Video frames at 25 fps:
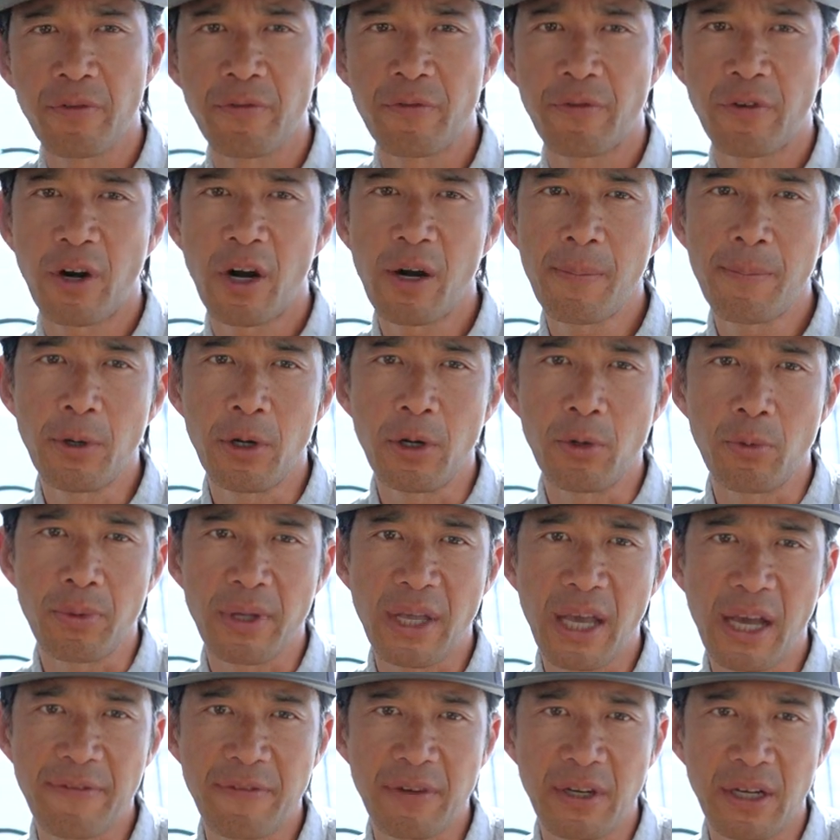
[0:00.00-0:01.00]
For our boat,
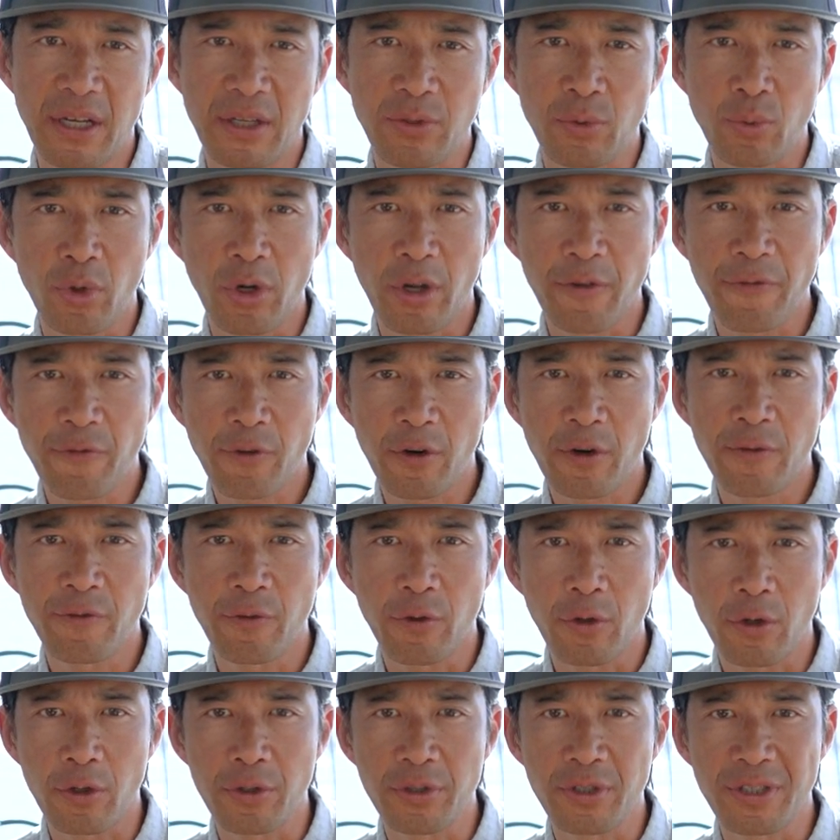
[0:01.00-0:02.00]
we have a
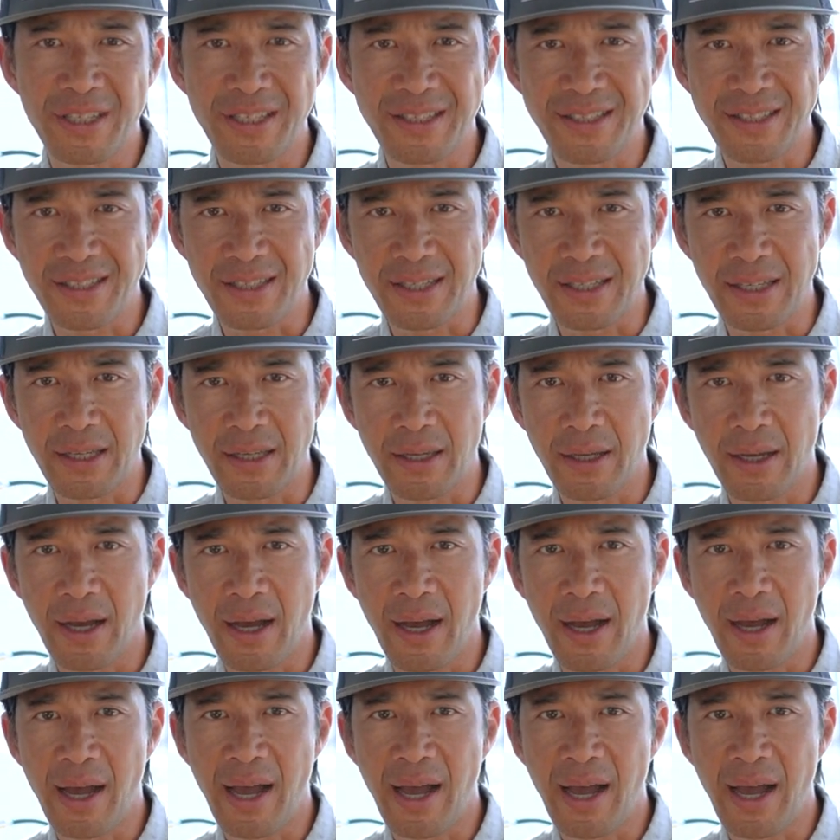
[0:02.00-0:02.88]
24-volt DC